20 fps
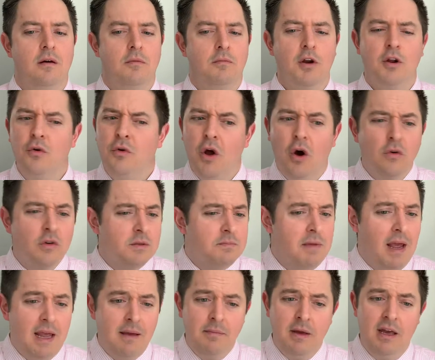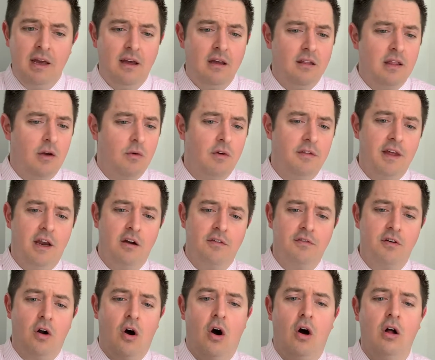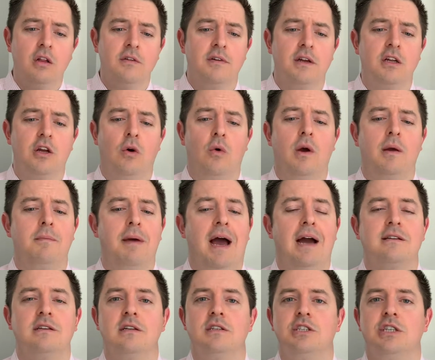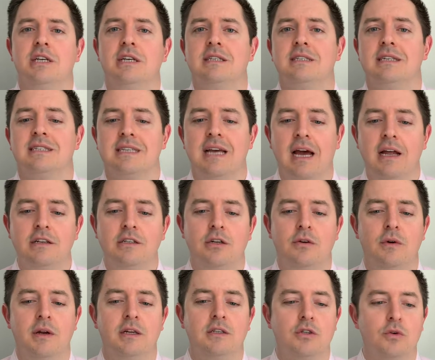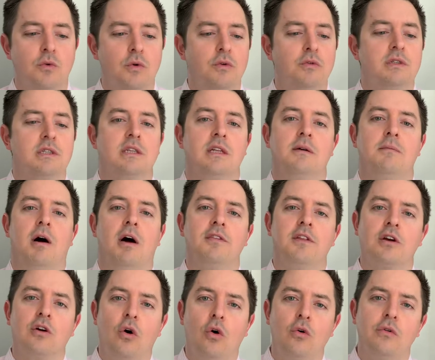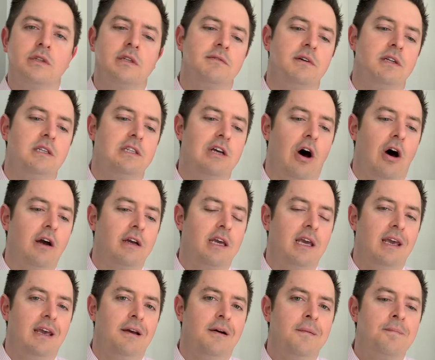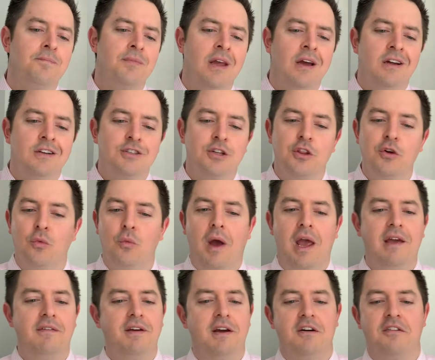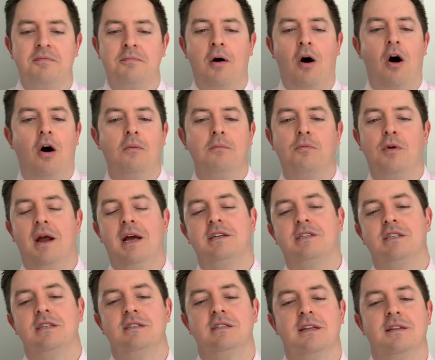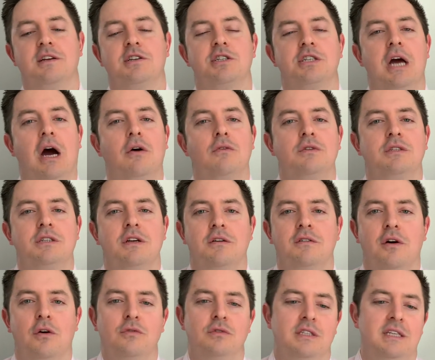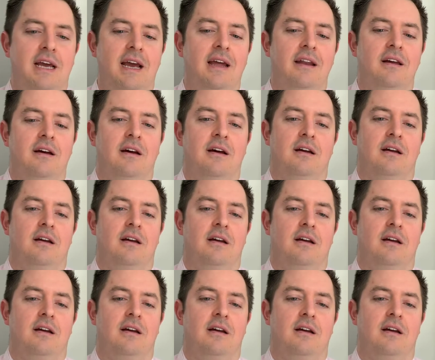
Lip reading: But who knows, maybe they were there for all of it, going back to Jesus entering Jerusalem on the colt of a donkey, to the waving of palm branches and the shouts of Hosanna.